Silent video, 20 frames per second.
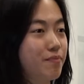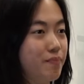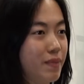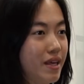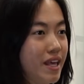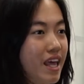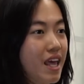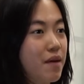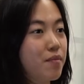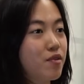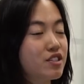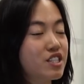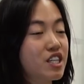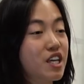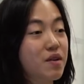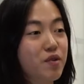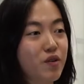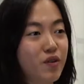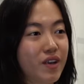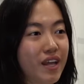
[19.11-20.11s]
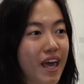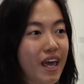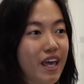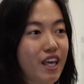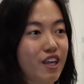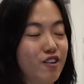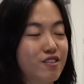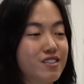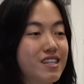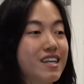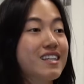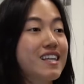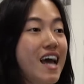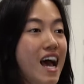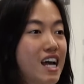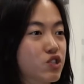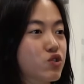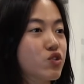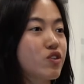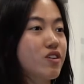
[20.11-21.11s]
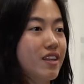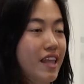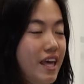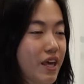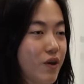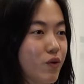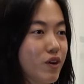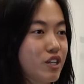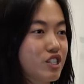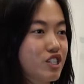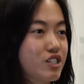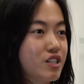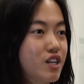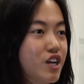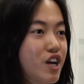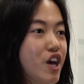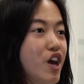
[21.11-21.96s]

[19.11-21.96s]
being able to communicate using natural language.